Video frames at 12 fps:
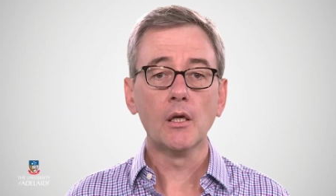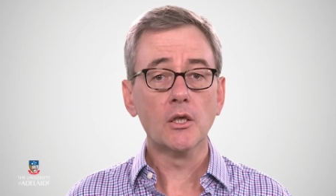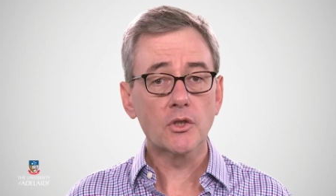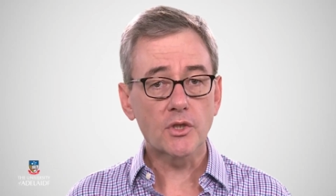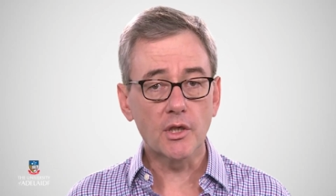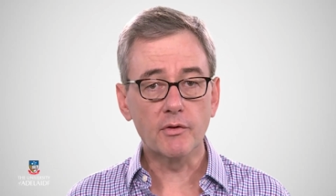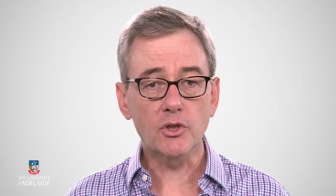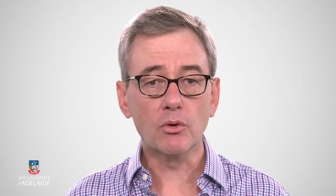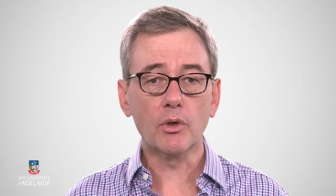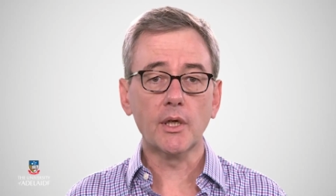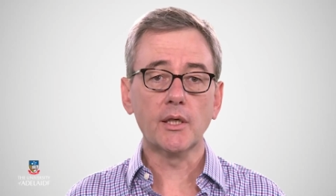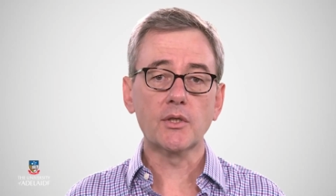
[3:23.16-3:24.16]
Service
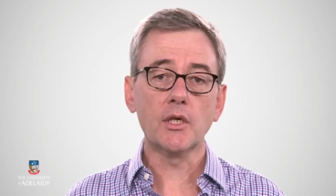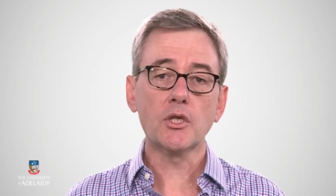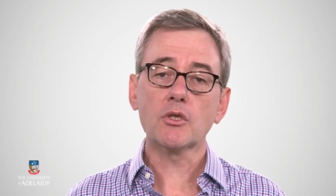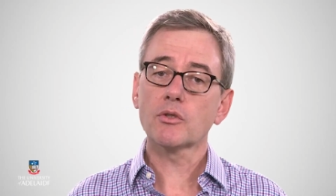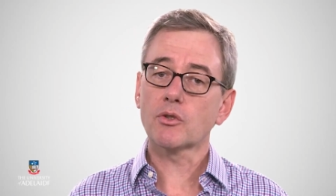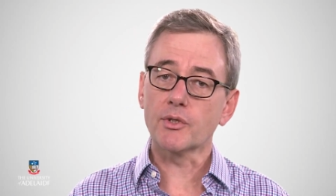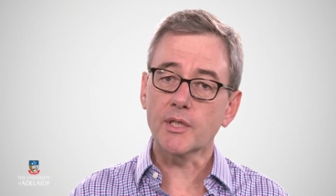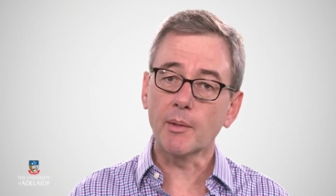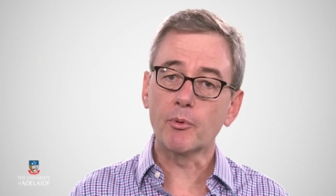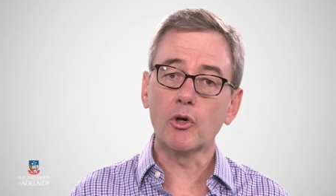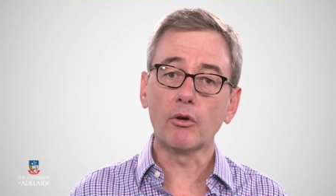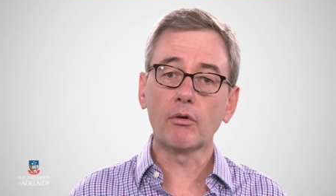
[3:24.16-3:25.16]
organizations or
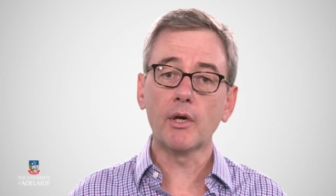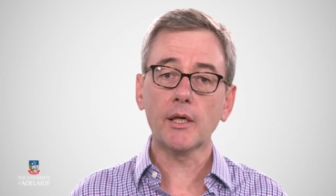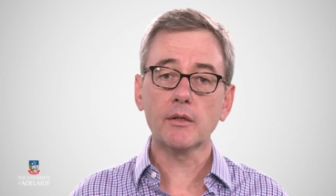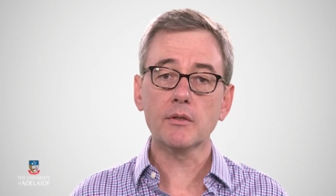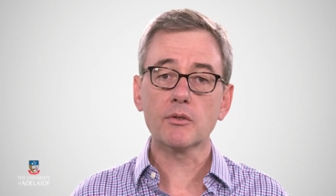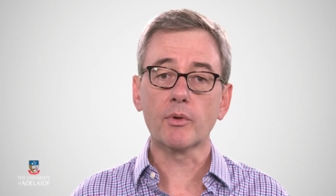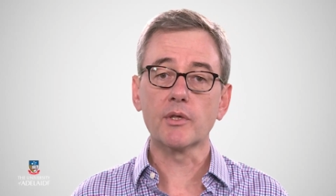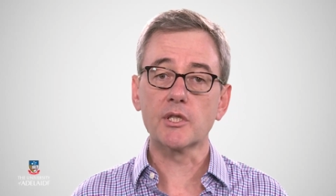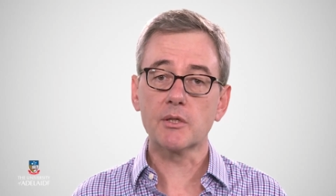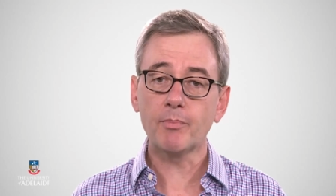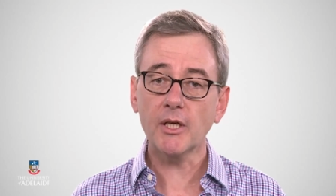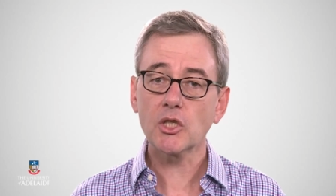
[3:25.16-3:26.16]
subcontractors with a
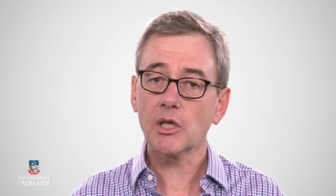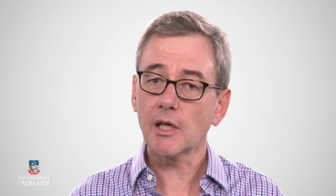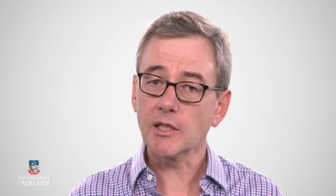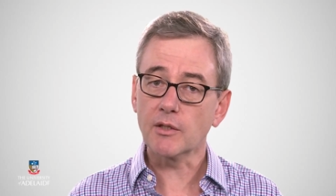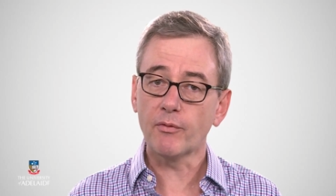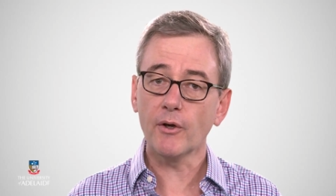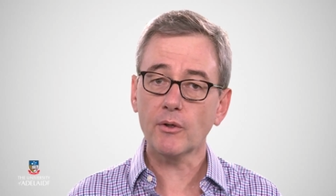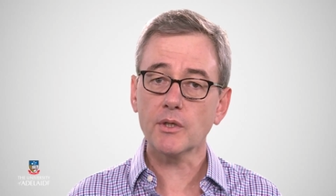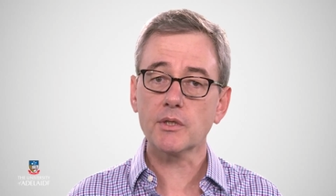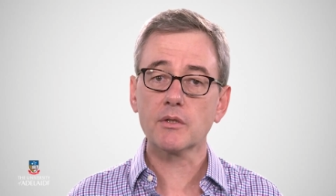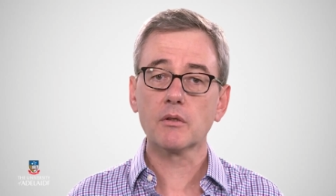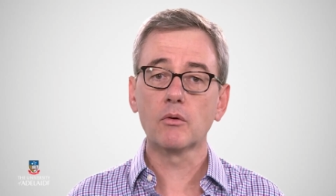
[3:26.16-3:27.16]
specialized
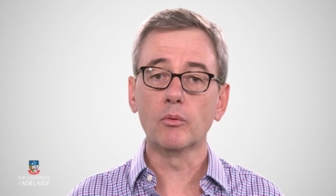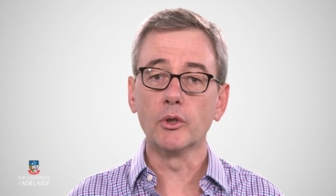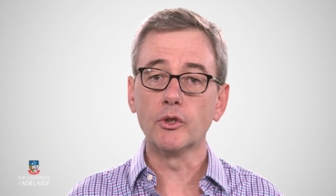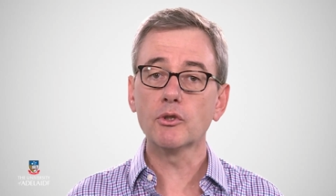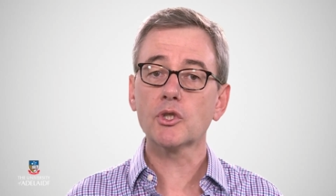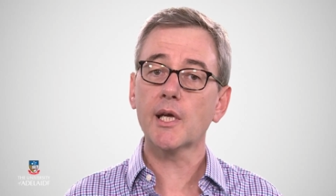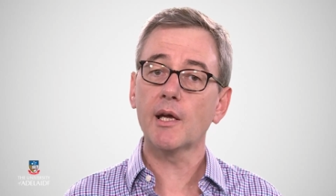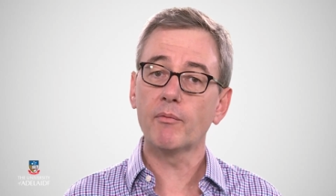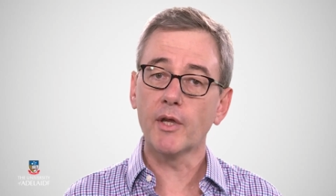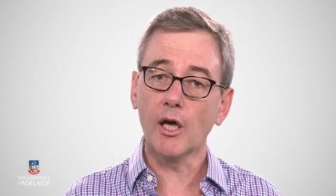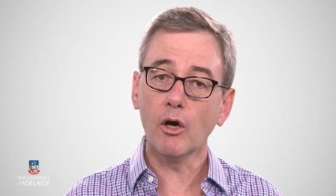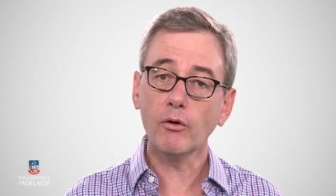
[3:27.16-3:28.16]
focus will usually have
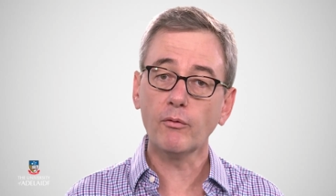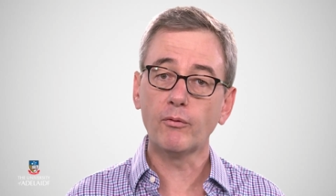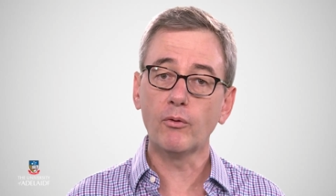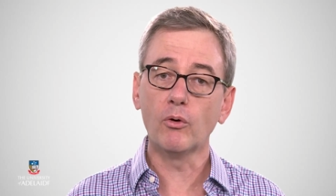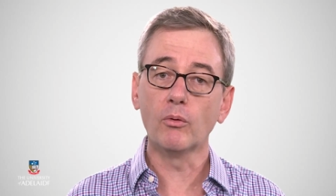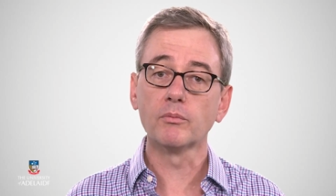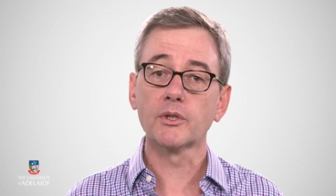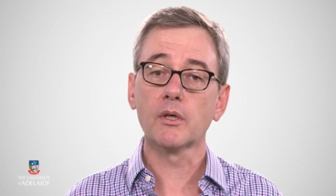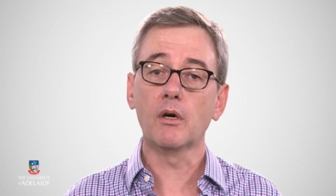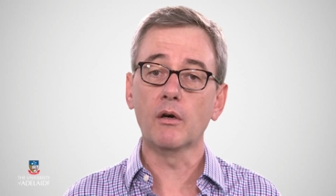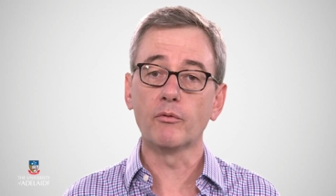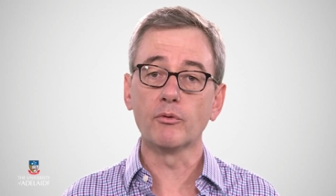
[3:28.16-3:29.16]
their own forms
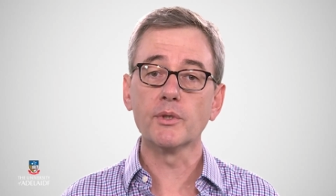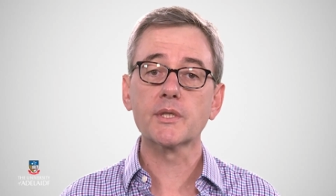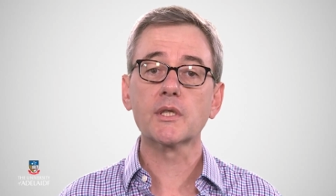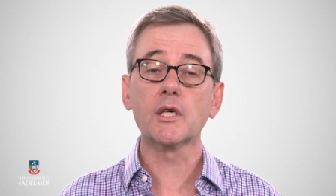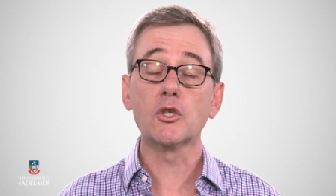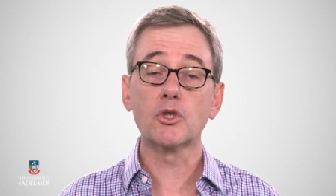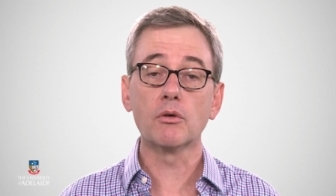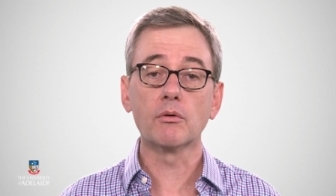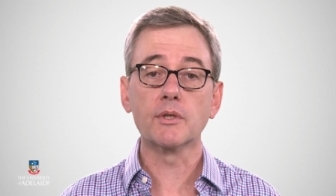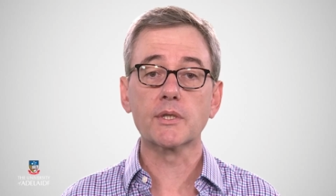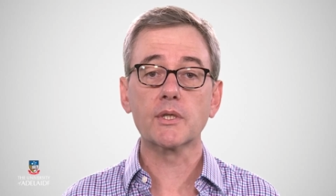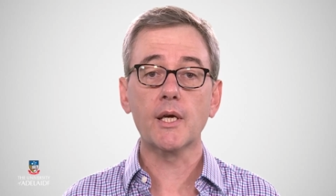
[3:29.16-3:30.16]
of risk
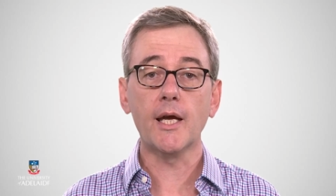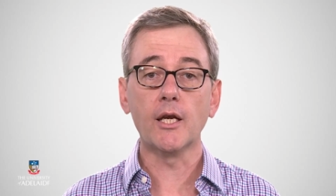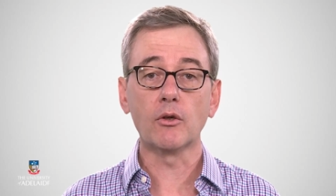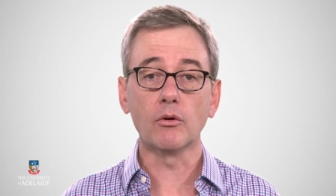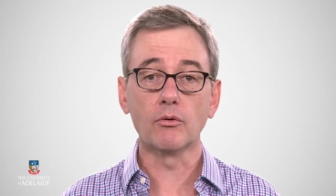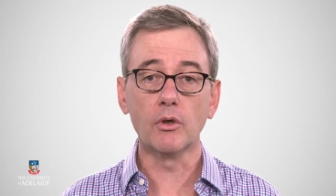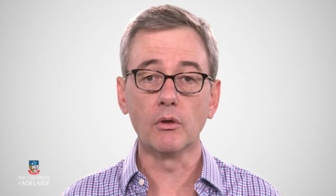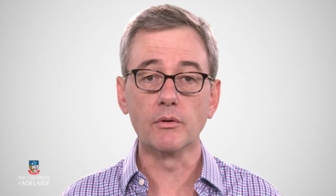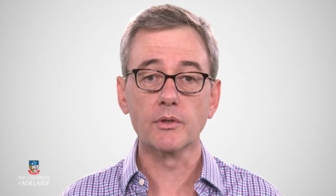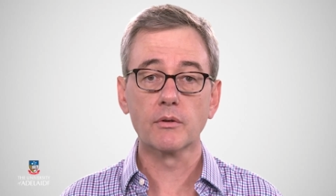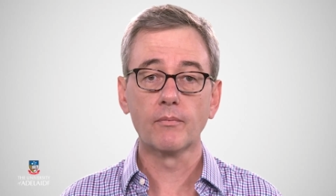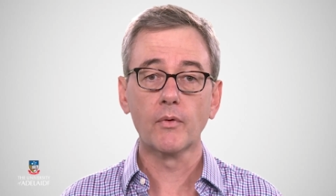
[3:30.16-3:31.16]
assurance and
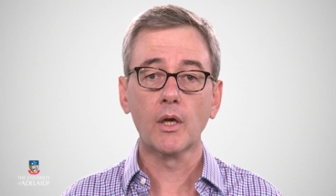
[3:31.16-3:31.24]
controls.